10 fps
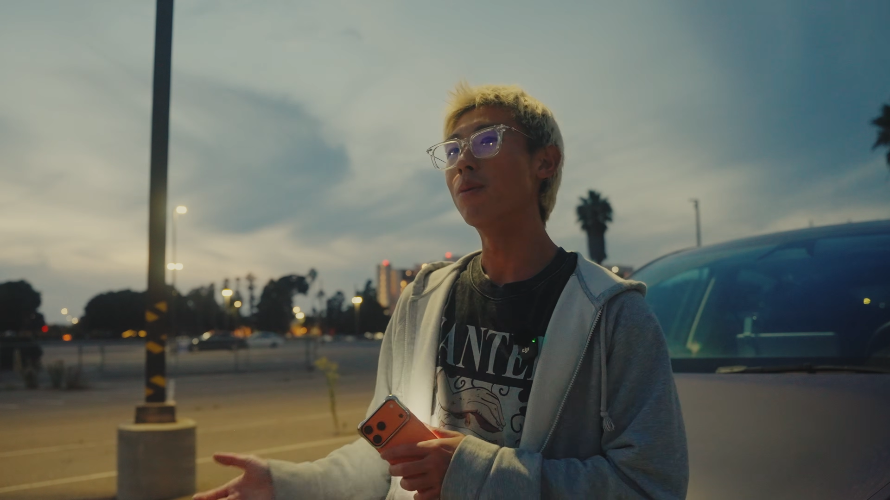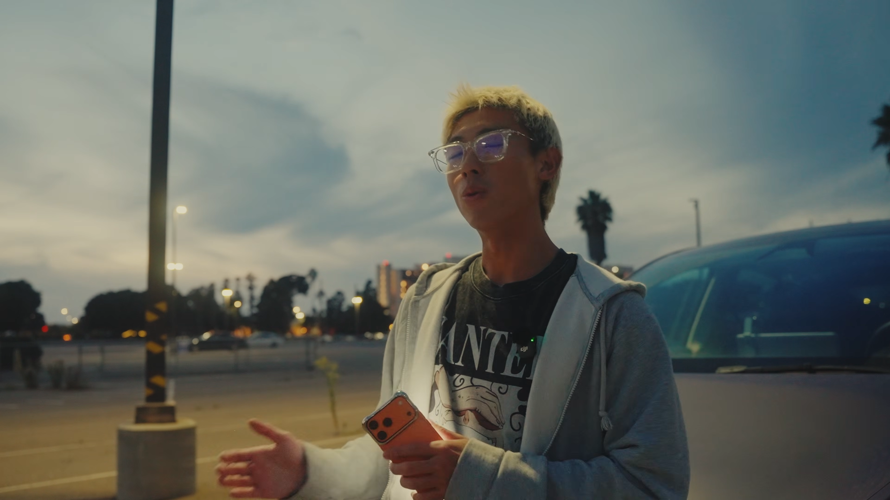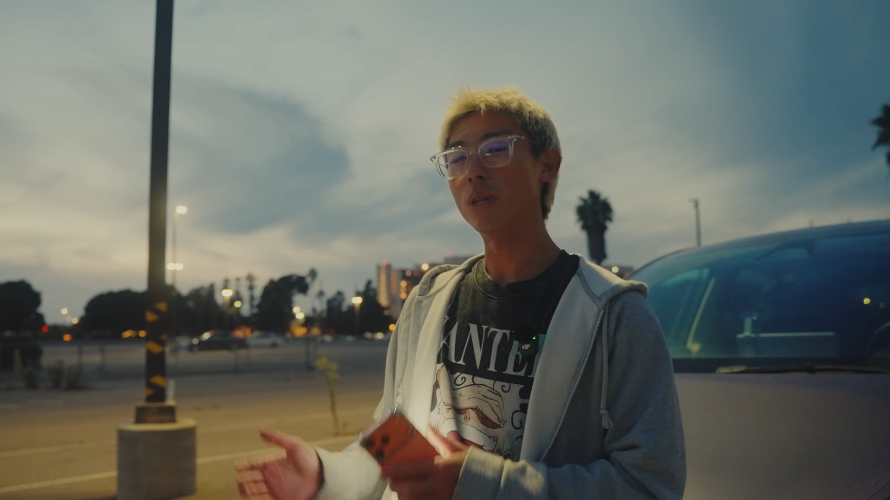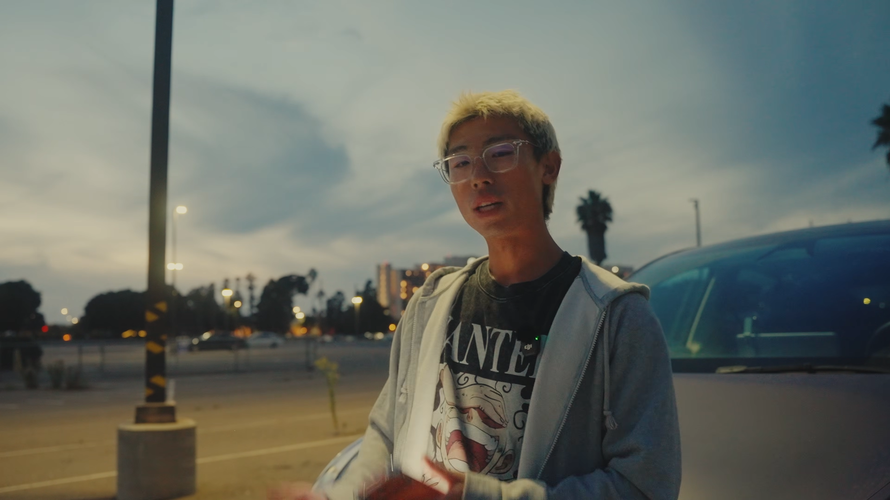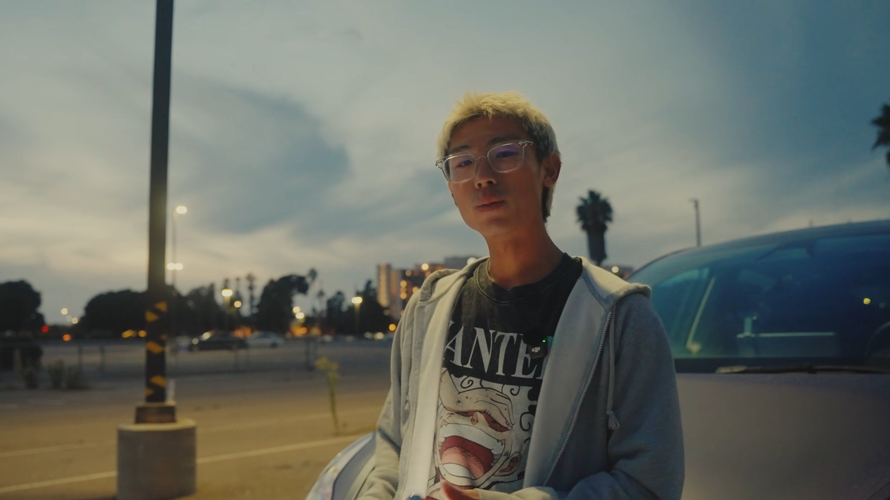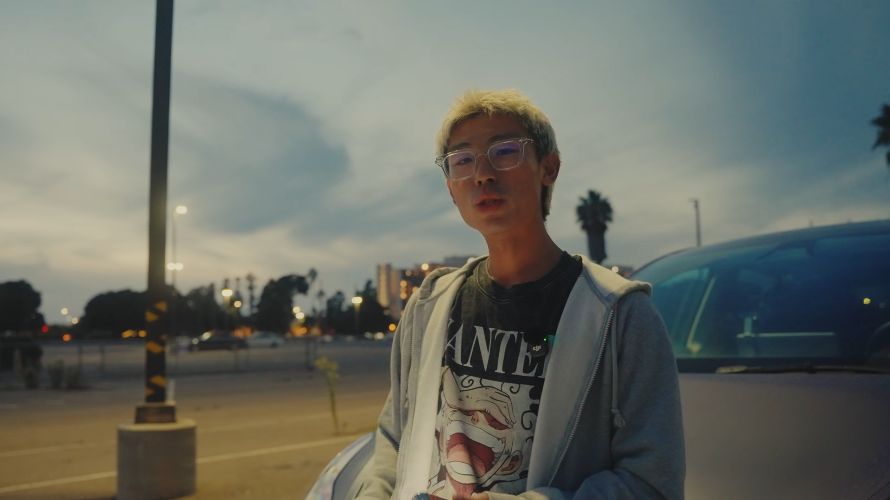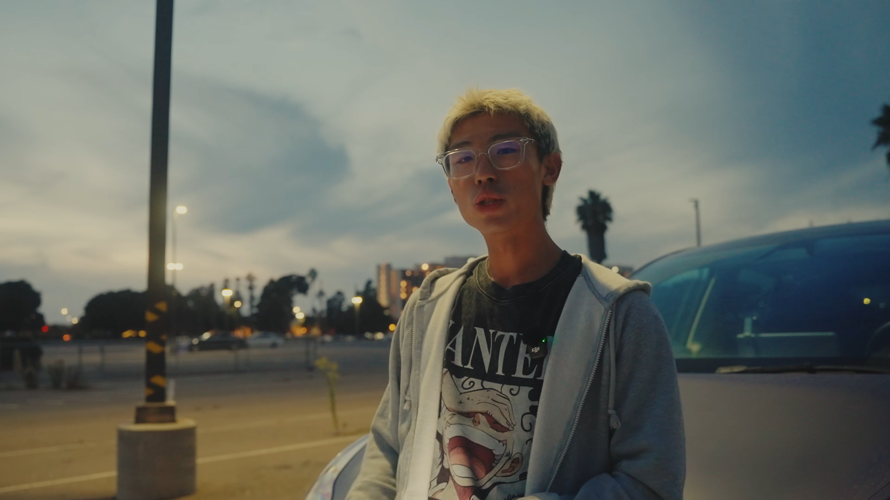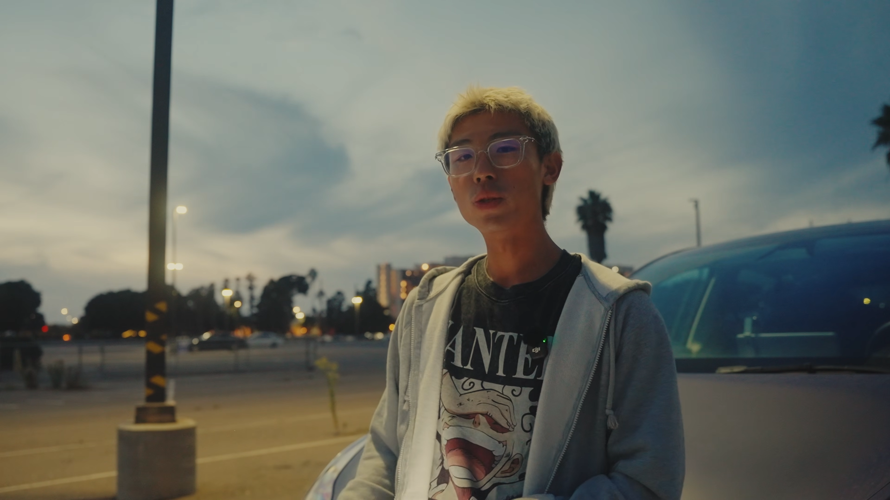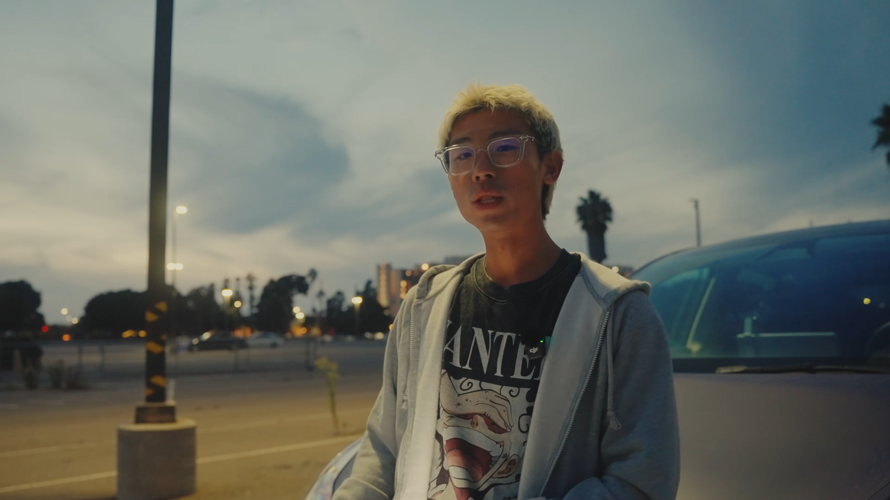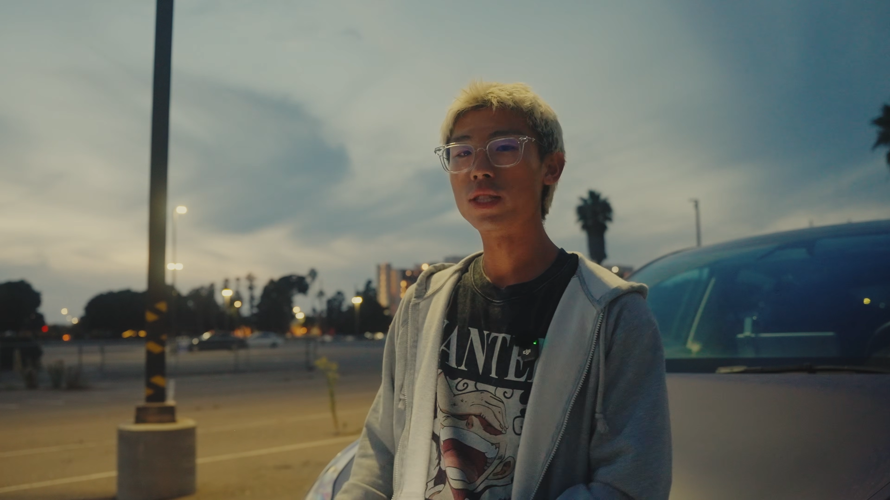But when it comes to
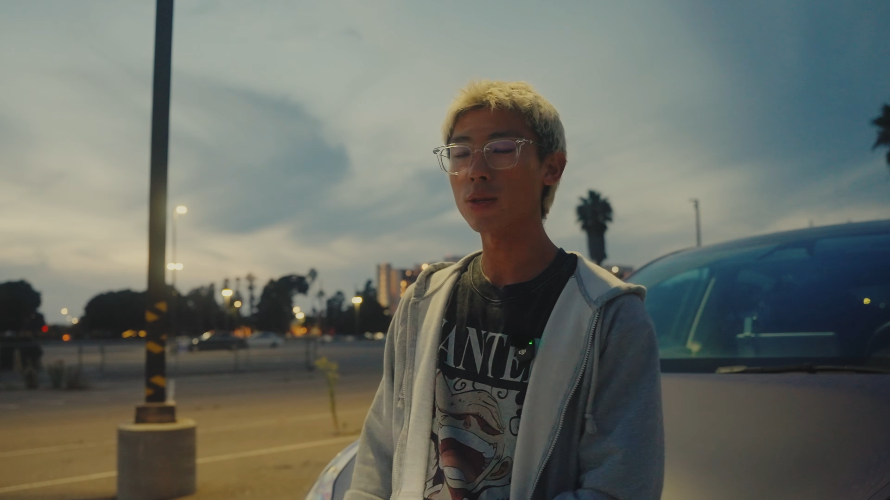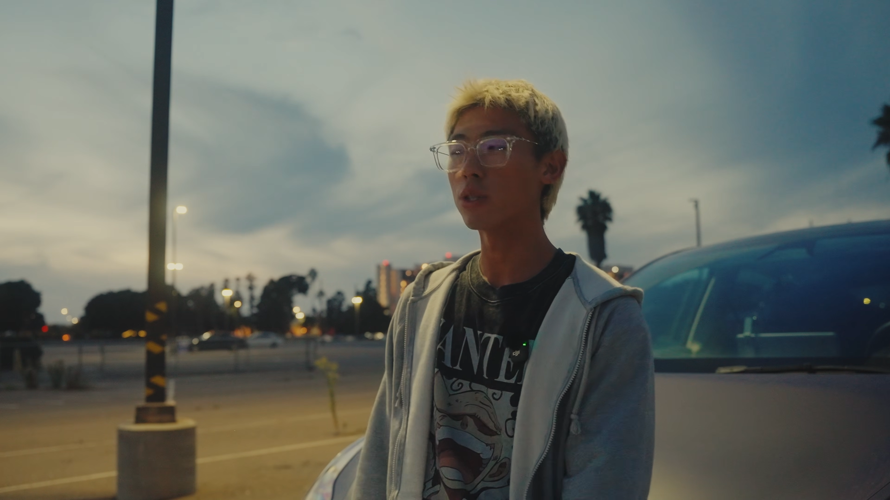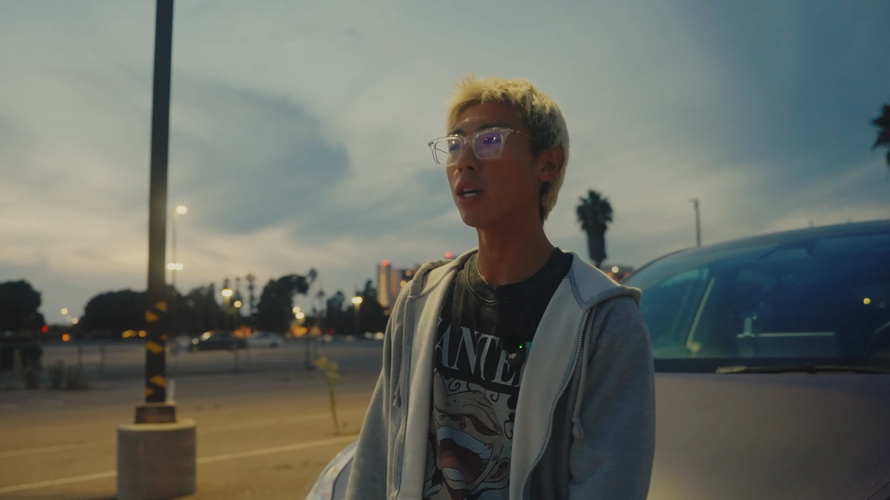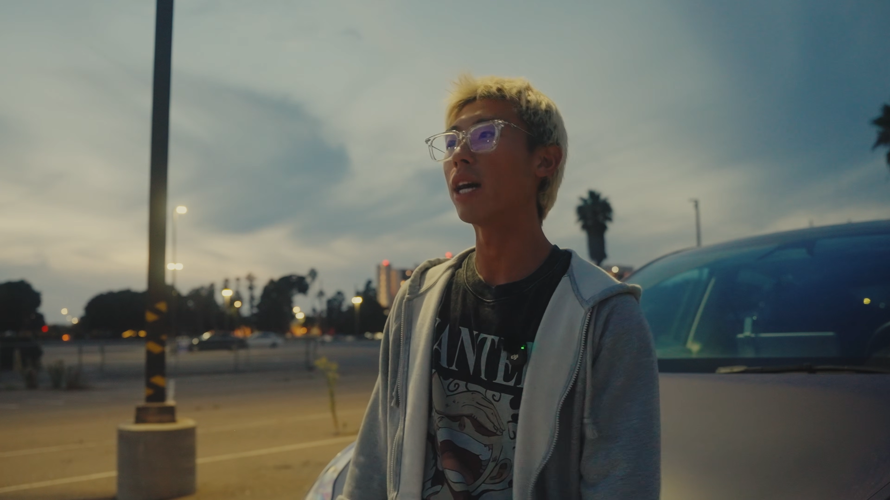shooting in general,